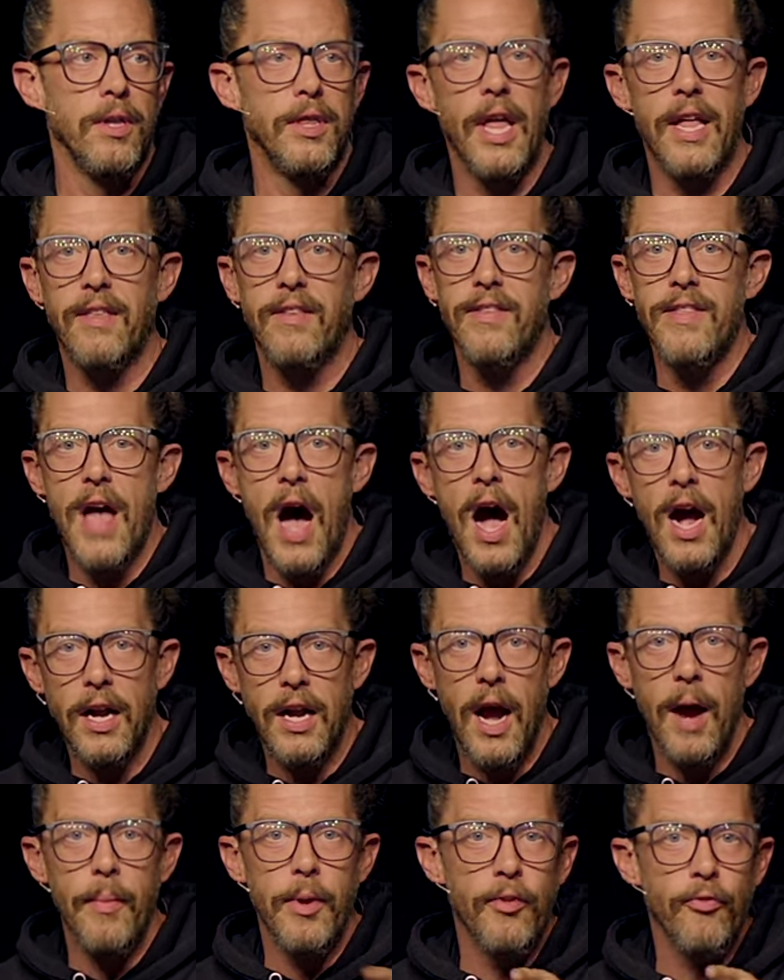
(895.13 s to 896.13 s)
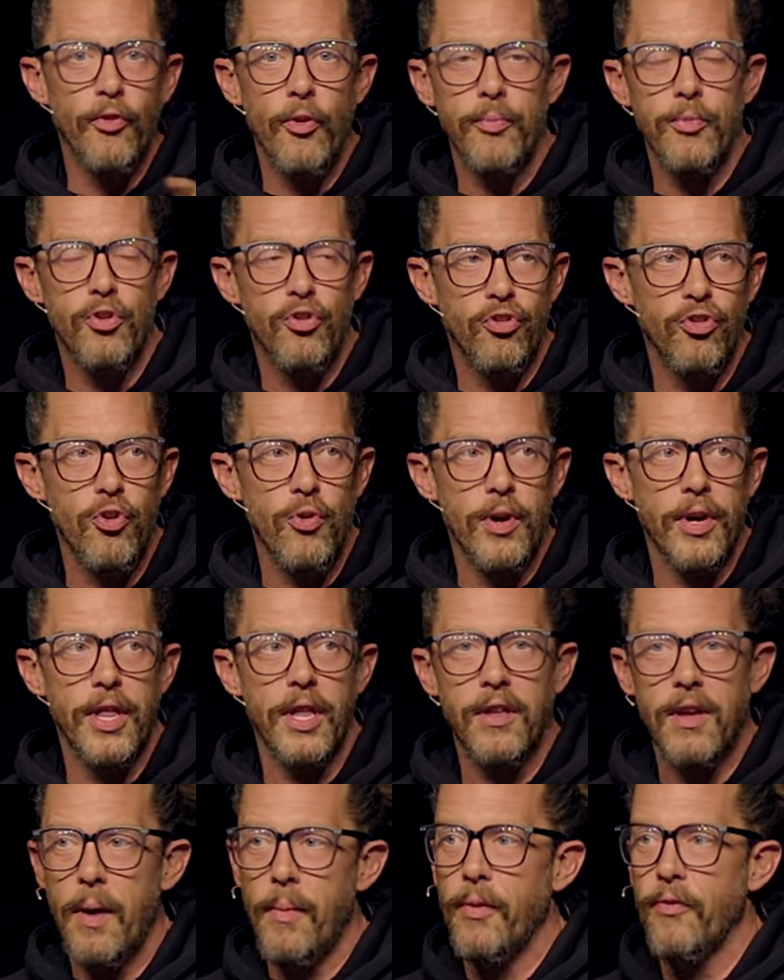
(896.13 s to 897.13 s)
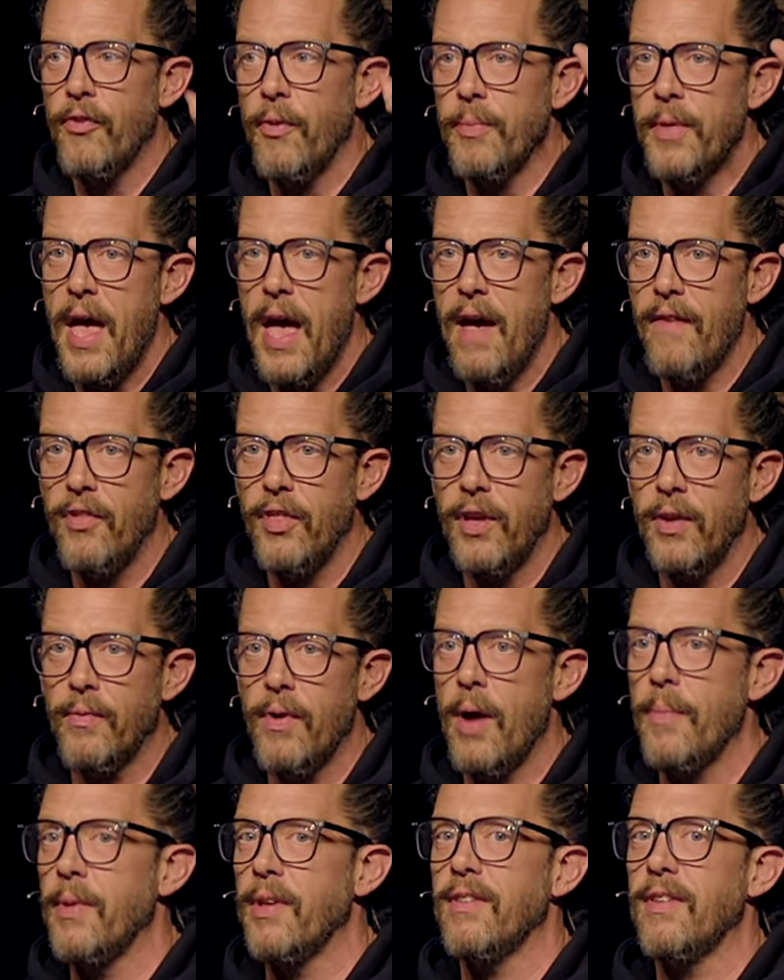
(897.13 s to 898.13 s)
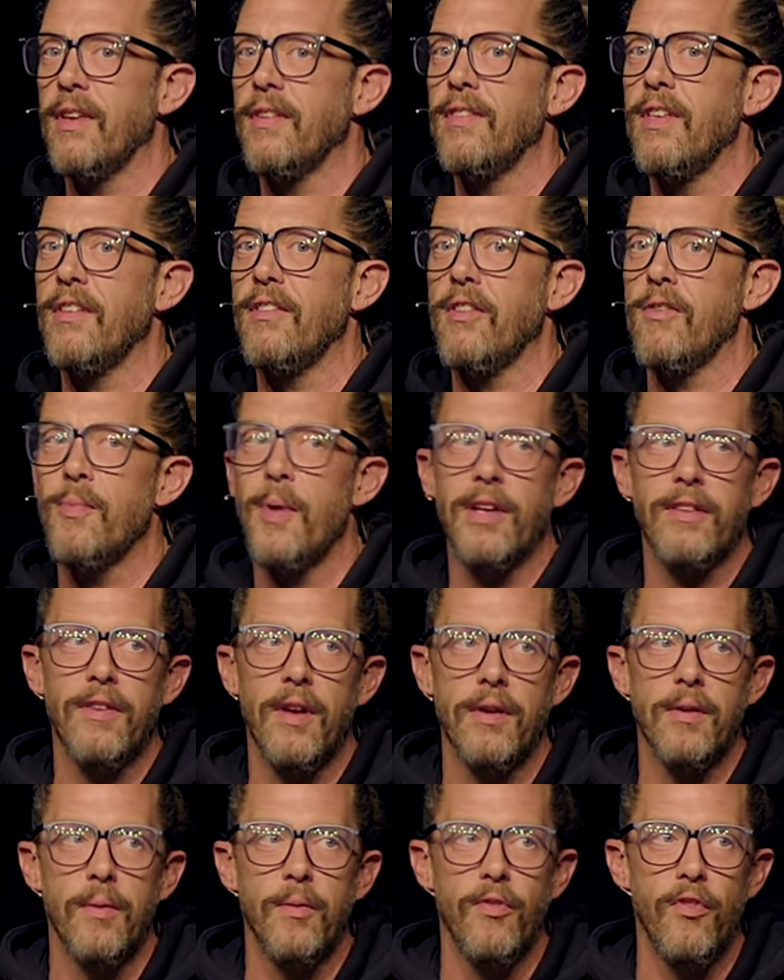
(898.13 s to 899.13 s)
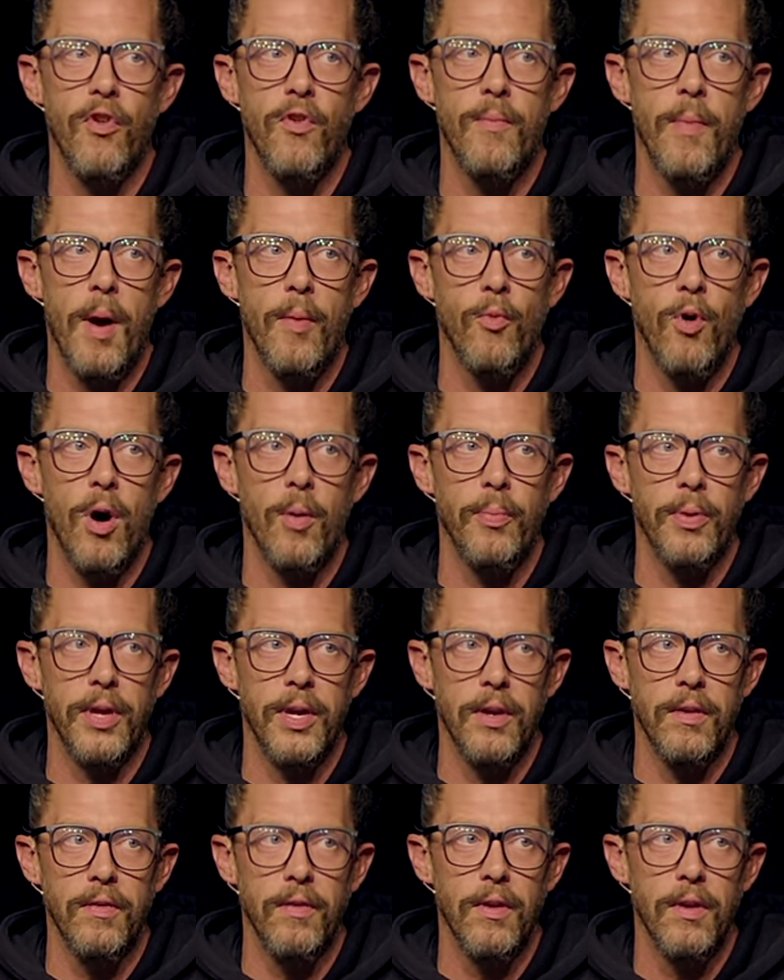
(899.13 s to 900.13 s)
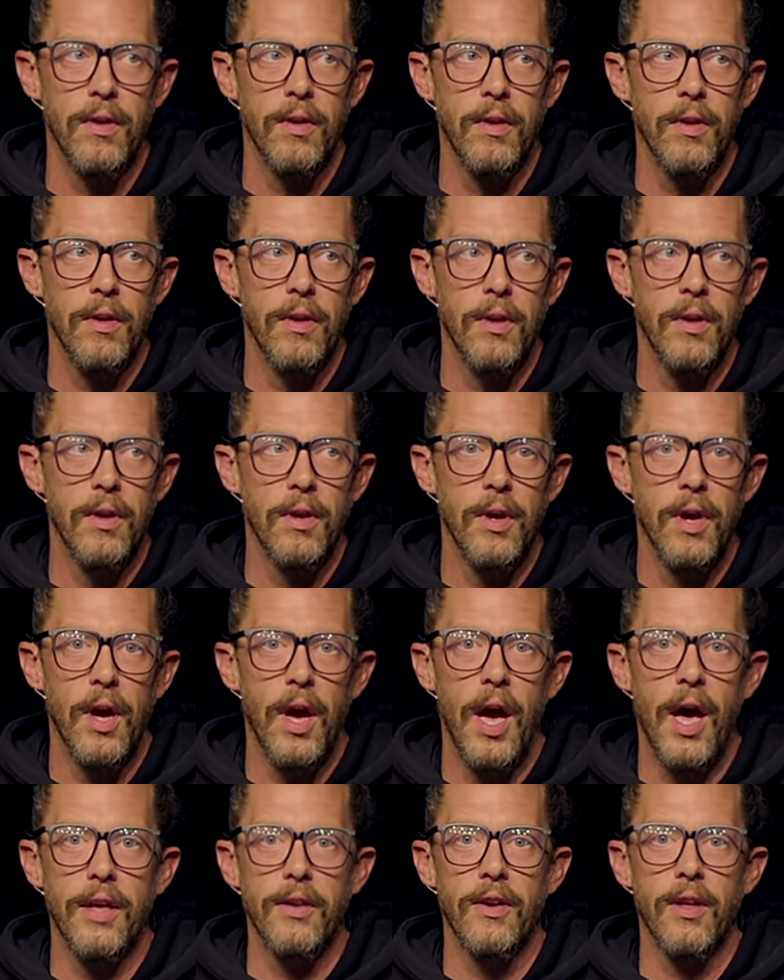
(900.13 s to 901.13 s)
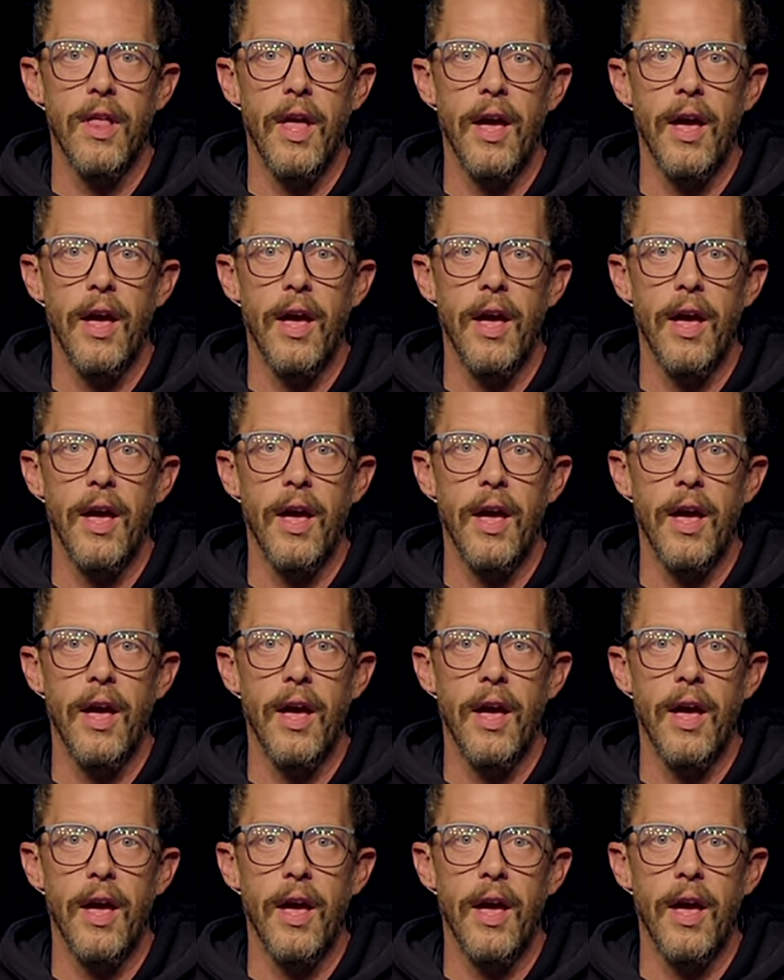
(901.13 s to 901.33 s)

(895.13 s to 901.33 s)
that's not coming from Yeshua, that's coming from the heavenly realm that says, this is my son of whom I'm well pleased. and you're